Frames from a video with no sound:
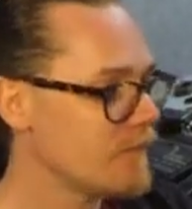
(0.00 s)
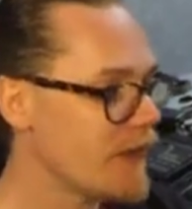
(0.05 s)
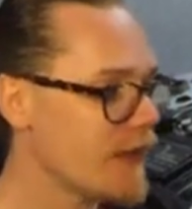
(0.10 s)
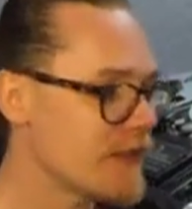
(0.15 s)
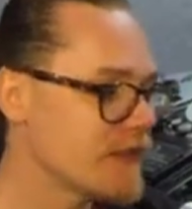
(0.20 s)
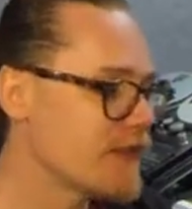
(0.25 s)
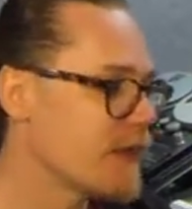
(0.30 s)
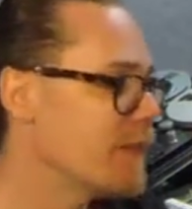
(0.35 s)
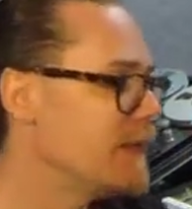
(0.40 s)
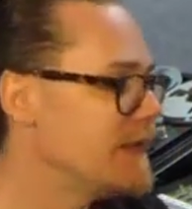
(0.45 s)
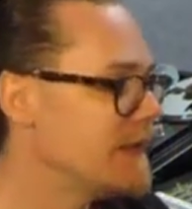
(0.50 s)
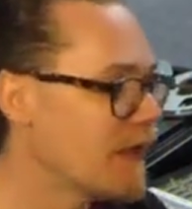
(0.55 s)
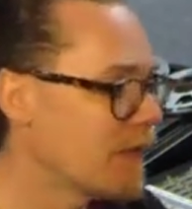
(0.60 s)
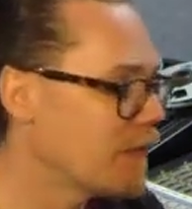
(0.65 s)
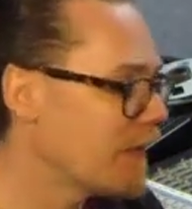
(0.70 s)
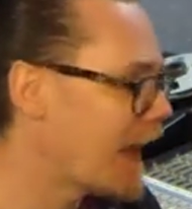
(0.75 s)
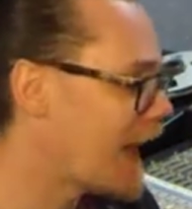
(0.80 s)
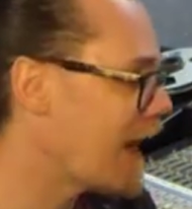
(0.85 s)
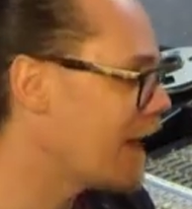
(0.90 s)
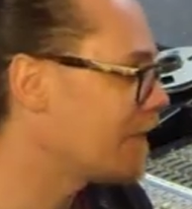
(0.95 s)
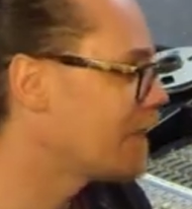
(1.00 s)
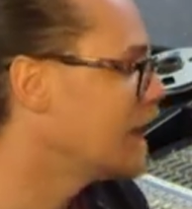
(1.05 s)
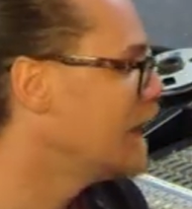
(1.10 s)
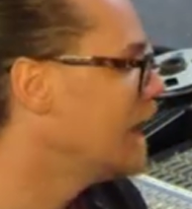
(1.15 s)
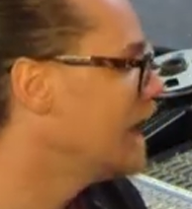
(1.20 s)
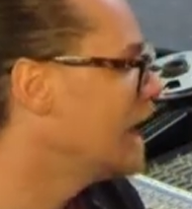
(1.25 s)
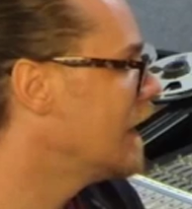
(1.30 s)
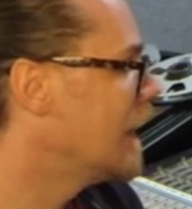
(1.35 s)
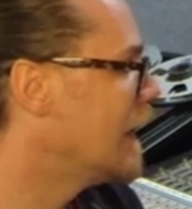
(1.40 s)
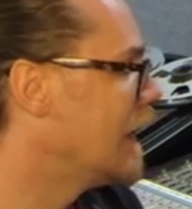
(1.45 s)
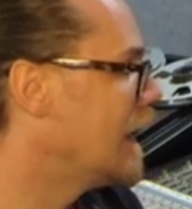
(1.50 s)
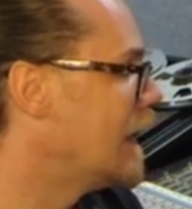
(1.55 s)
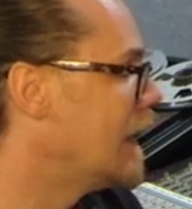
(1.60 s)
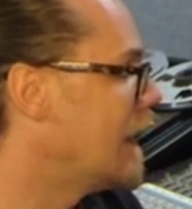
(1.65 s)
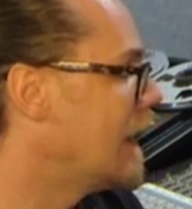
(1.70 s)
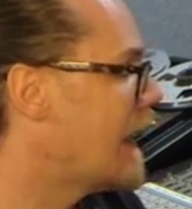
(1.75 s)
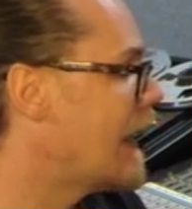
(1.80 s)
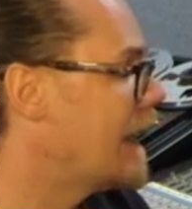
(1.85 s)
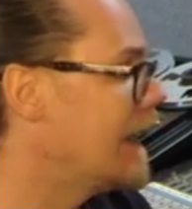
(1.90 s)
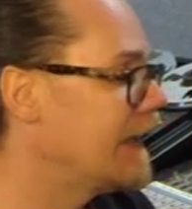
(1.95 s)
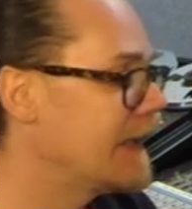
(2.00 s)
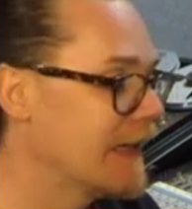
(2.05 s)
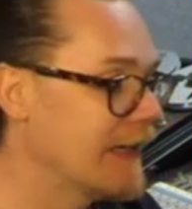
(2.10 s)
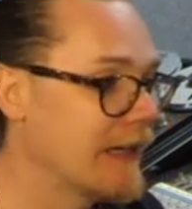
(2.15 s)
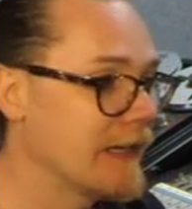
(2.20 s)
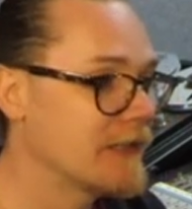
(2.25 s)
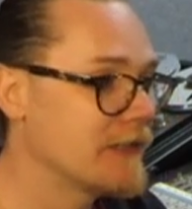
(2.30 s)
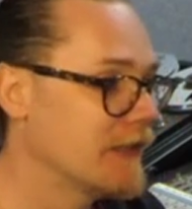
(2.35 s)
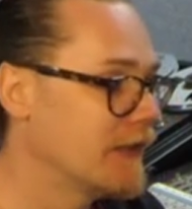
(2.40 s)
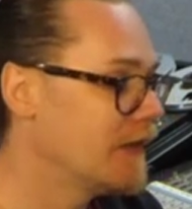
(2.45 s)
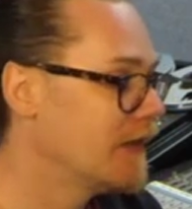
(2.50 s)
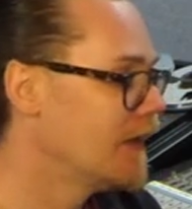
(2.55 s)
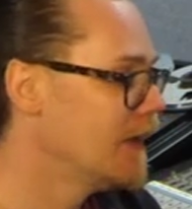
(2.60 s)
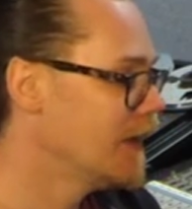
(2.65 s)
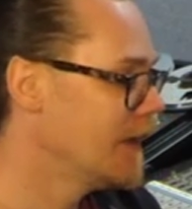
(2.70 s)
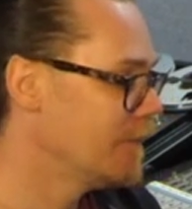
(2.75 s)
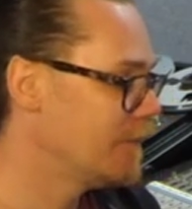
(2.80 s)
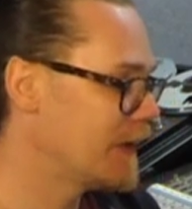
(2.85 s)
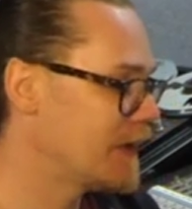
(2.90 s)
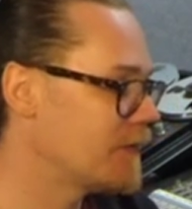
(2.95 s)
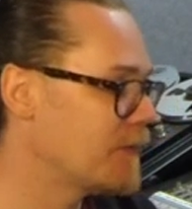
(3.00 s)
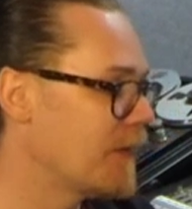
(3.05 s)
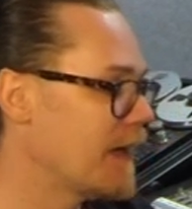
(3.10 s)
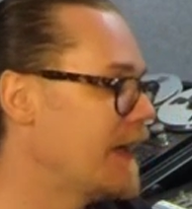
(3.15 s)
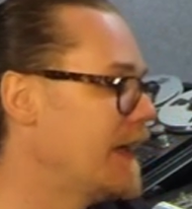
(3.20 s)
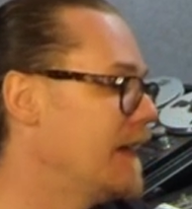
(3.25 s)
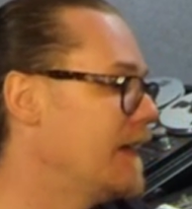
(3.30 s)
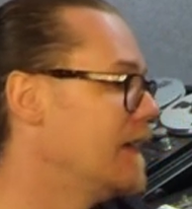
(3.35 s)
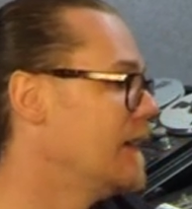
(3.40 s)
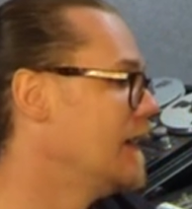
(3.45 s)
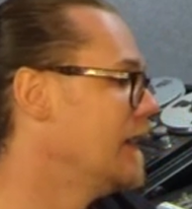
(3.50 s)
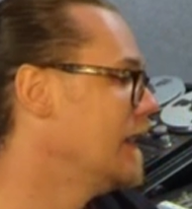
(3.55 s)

So we don't have any connection between